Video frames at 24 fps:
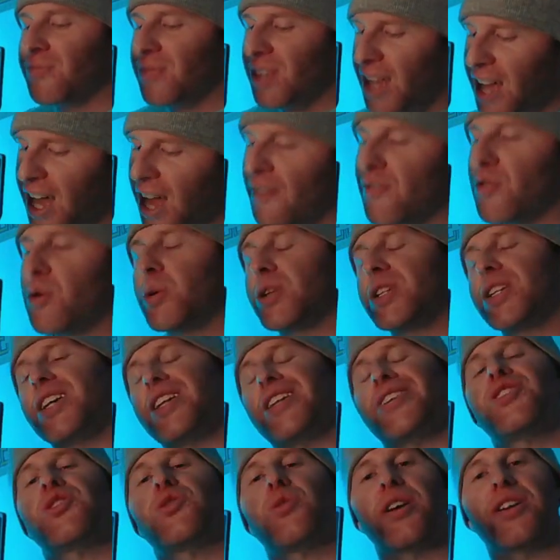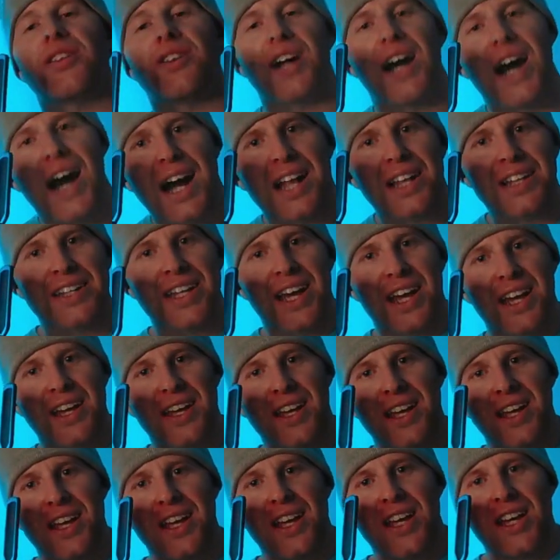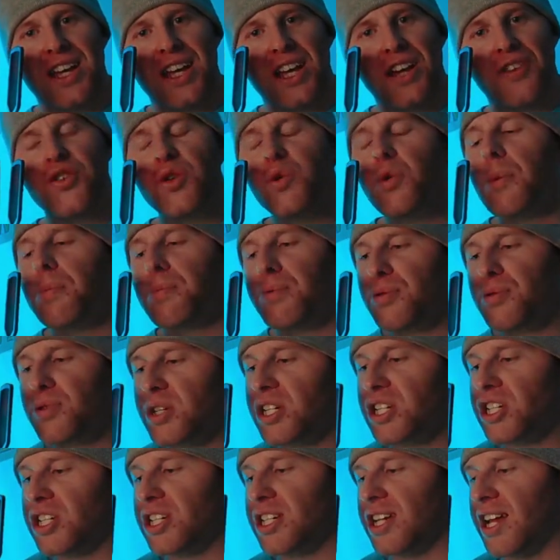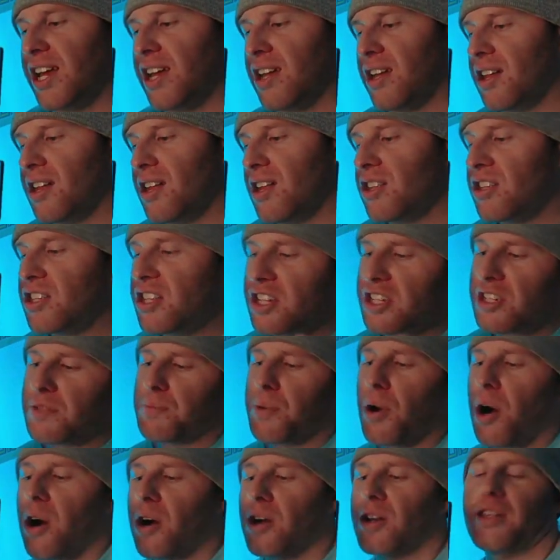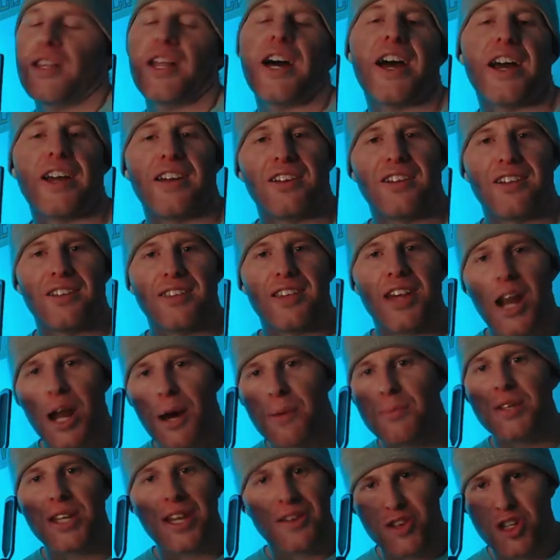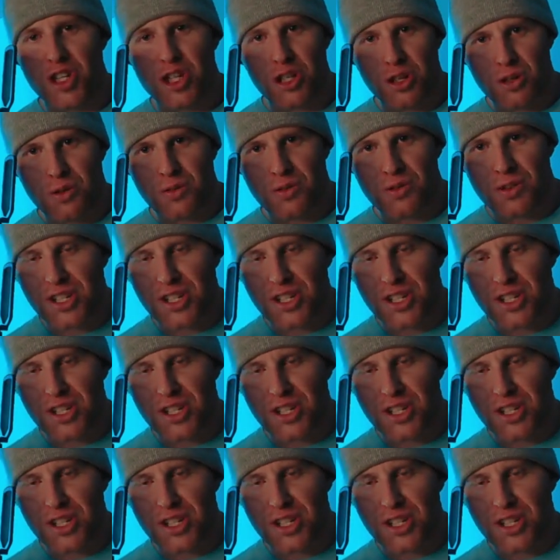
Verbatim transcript: Everyone can enjoy their holiday. If you appreciate this parlay that I'm giving you,